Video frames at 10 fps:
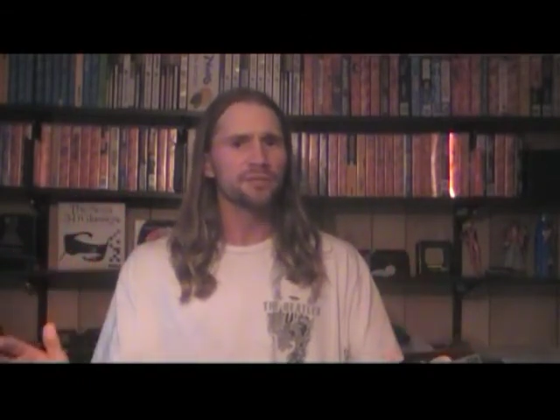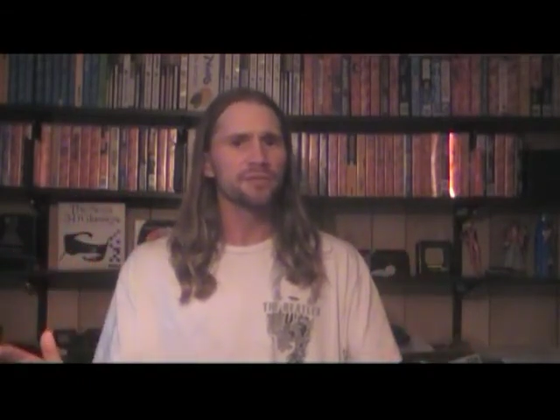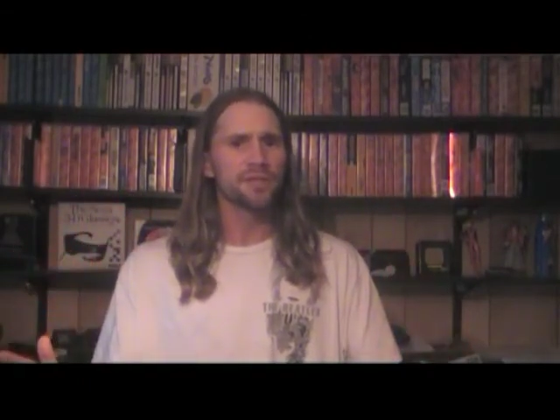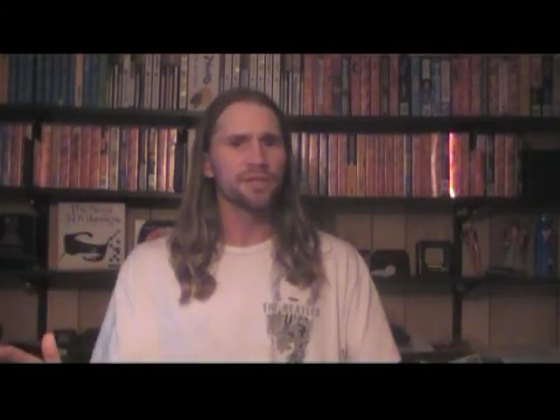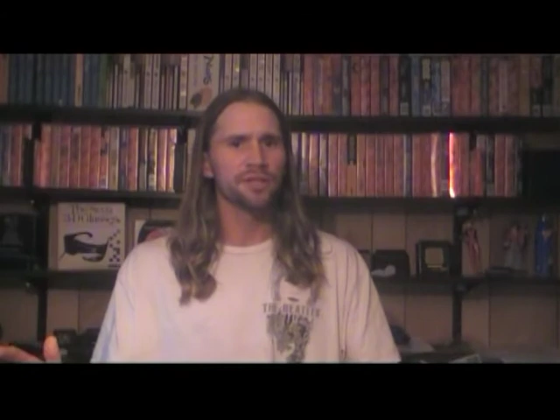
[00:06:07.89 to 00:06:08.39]

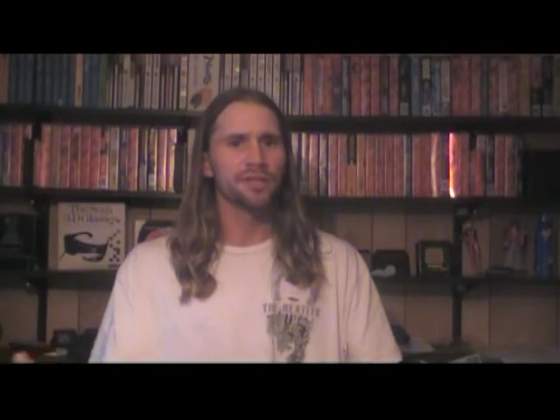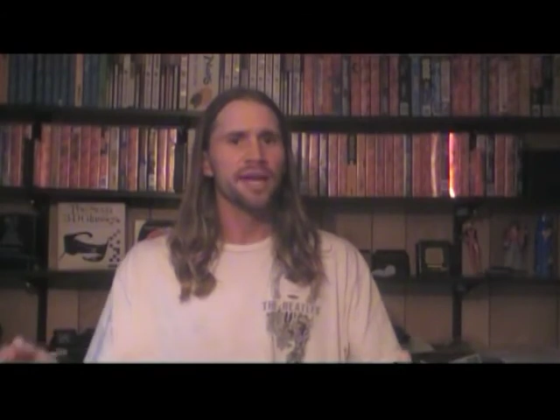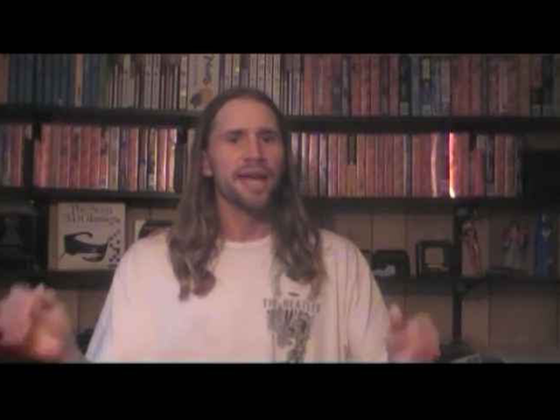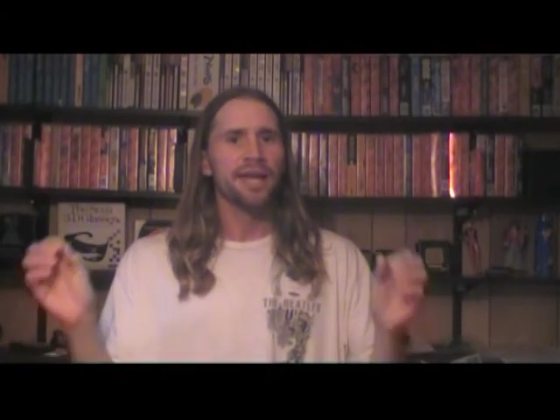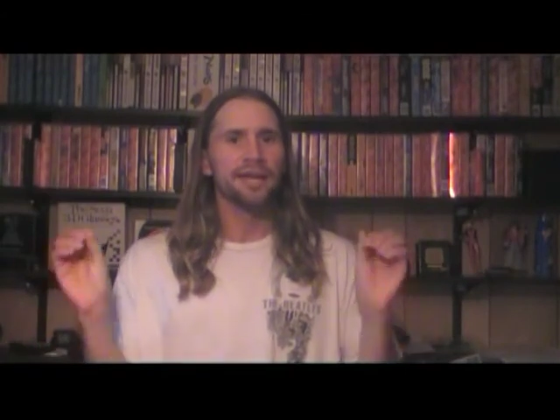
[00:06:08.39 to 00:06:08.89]
converter
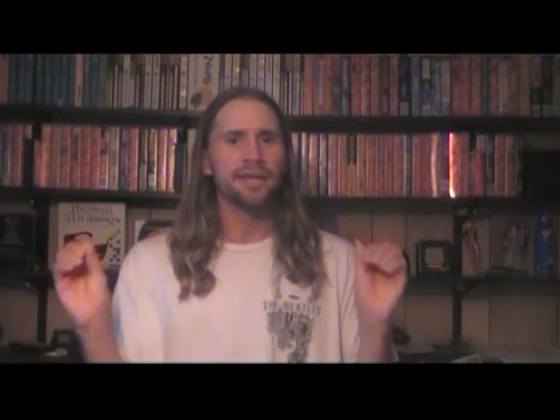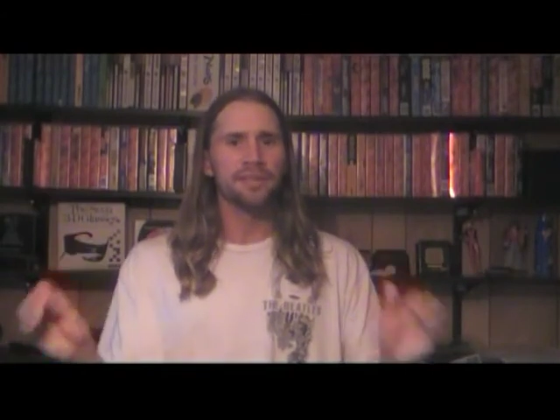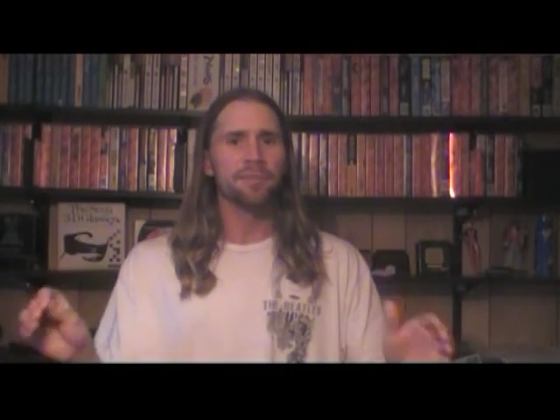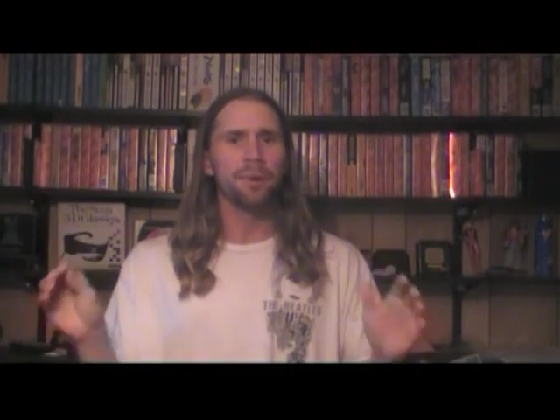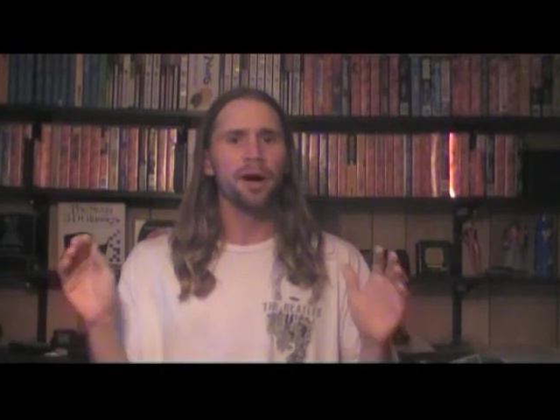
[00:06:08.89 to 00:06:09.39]
and
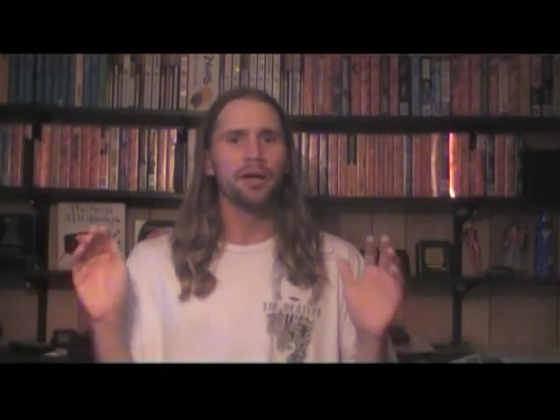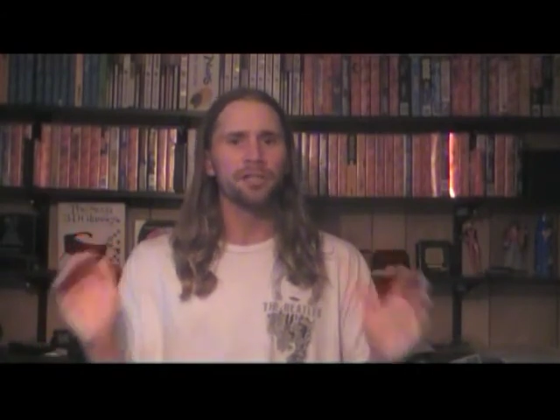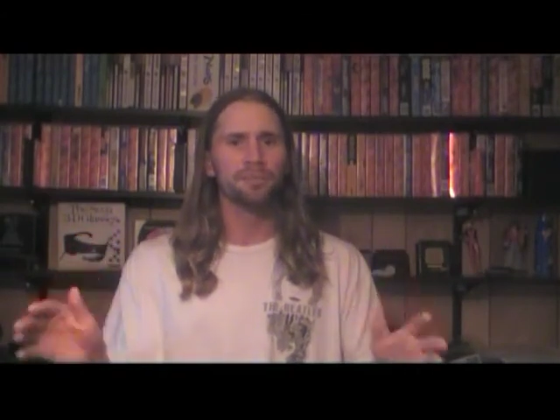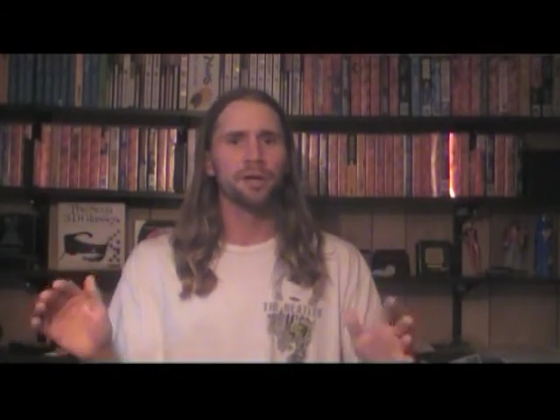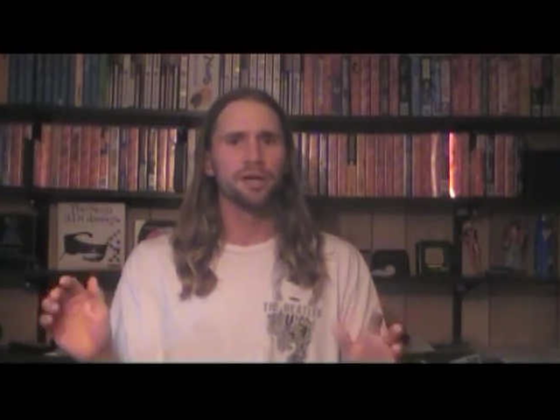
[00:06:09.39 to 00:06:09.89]
hit the
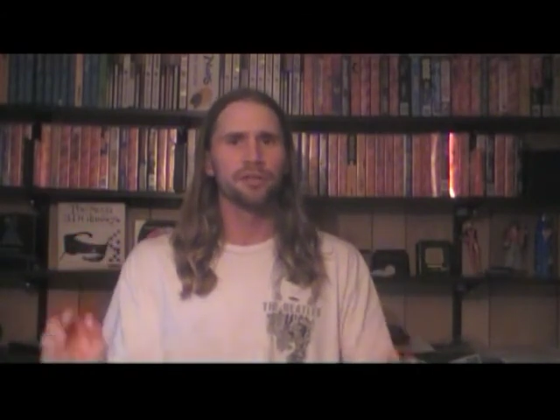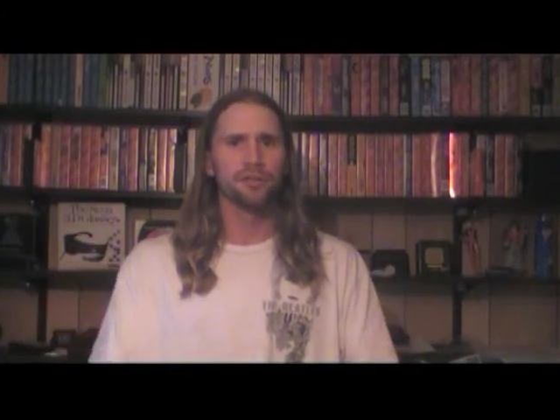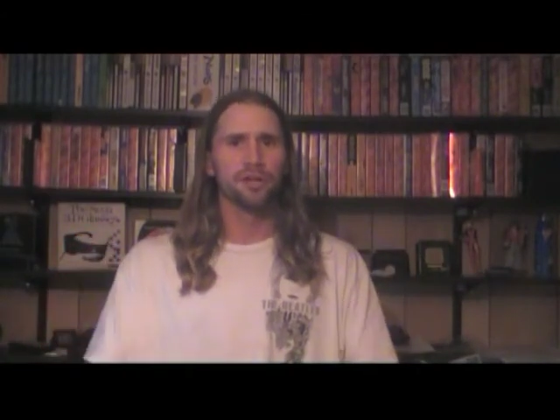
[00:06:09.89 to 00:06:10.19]
pause button